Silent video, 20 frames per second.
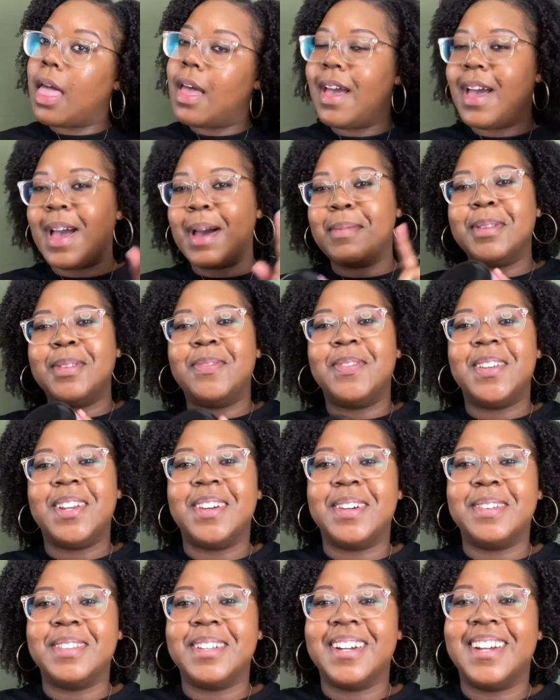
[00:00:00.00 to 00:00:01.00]
I'll put the video
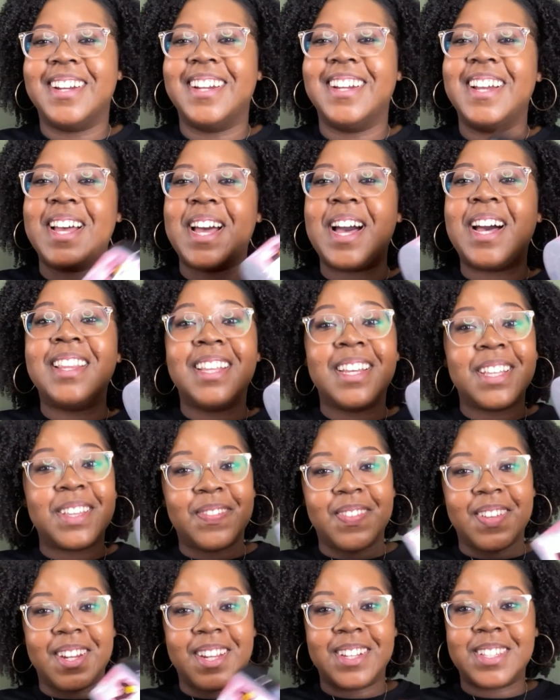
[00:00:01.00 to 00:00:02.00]
up there. I'll link the
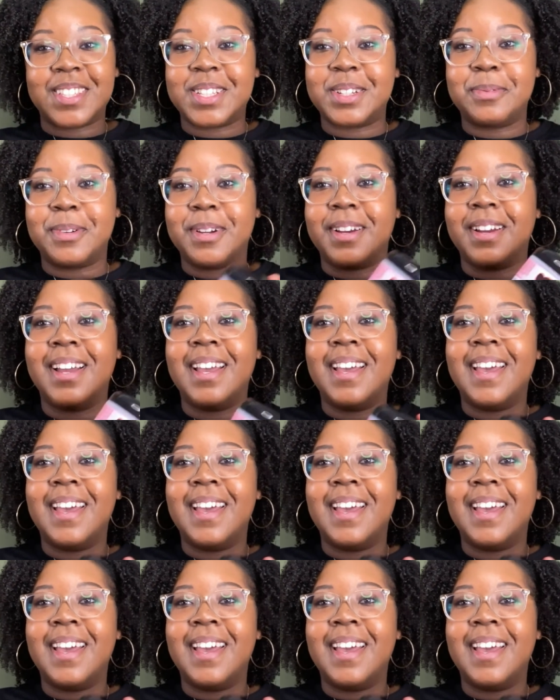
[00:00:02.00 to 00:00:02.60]
video somewhere.